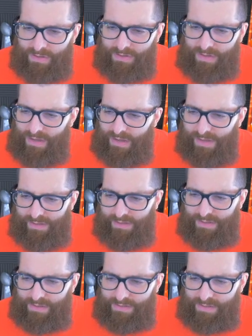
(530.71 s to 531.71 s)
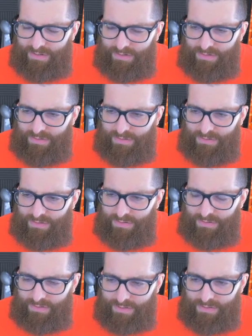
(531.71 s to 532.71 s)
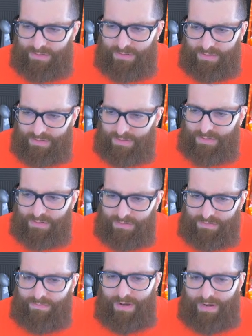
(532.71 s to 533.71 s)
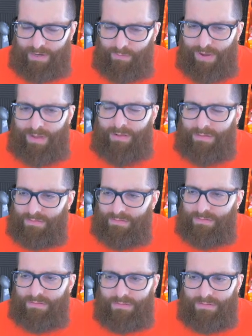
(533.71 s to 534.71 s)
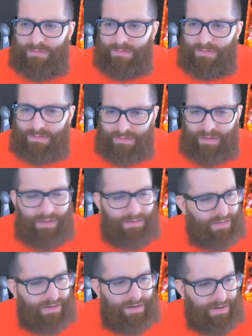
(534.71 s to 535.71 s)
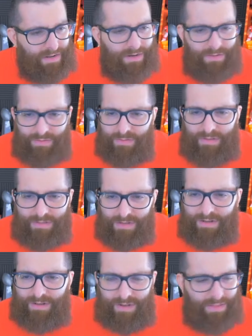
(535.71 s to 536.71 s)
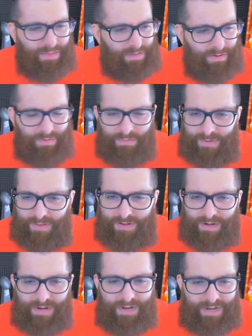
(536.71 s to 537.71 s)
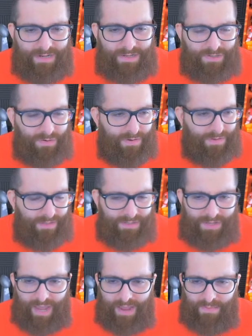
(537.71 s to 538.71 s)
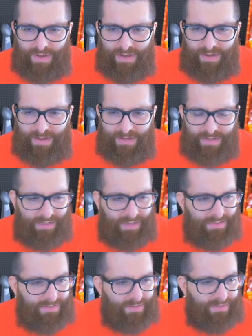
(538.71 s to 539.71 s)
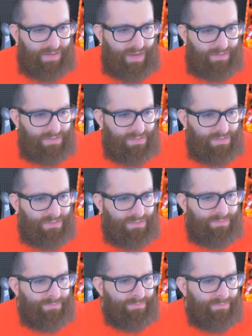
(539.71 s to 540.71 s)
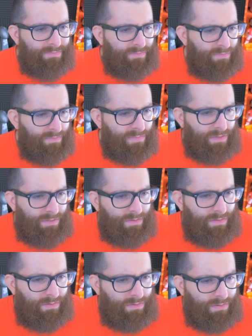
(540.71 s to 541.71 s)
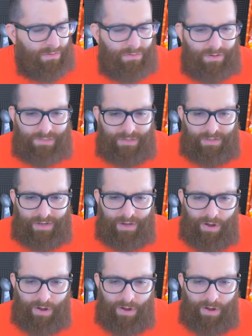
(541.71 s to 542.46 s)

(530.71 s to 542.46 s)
Yeah, I think he's going to do very well. Yeah, he's gonna need to throw the ball. They're gonna need to score this game against the Texans. Who also like?